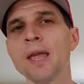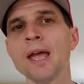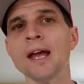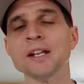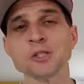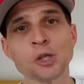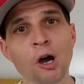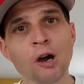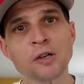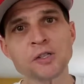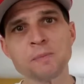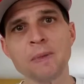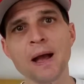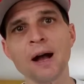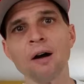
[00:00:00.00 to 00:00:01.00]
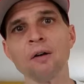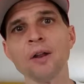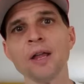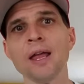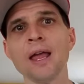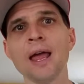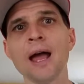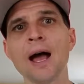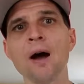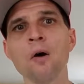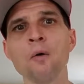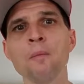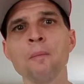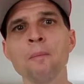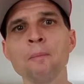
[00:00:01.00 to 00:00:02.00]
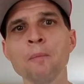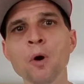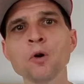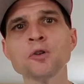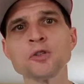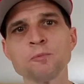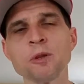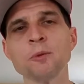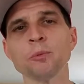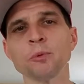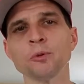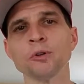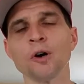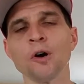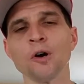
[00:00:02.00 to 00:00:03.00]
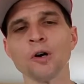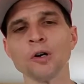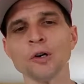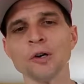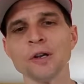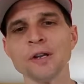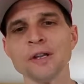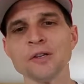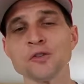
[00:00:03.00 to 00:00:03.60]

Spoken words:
And he talks about how most people are